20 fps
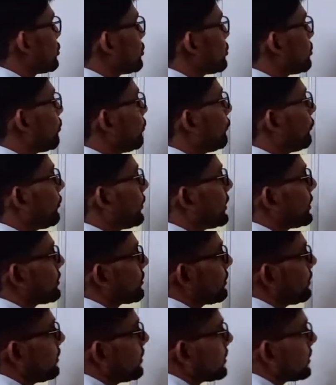two
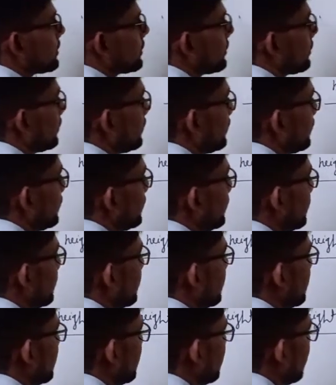features,
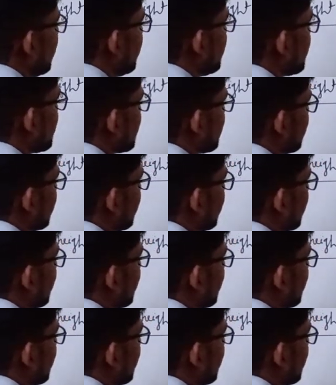let's